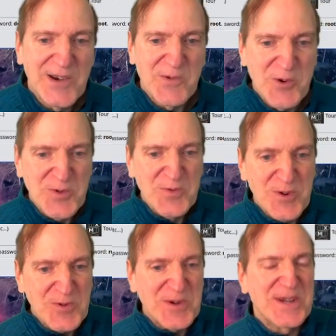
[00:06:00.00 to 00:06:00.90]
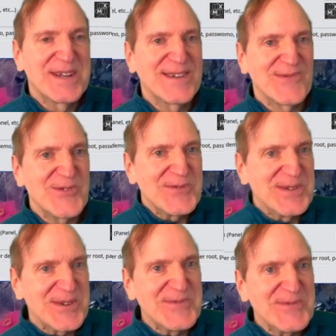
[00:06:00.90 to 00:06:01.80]
rootin' root,
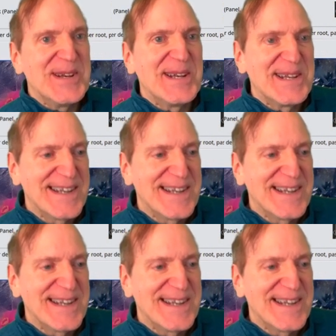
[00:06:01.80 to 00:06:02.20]
rootin' tootin'.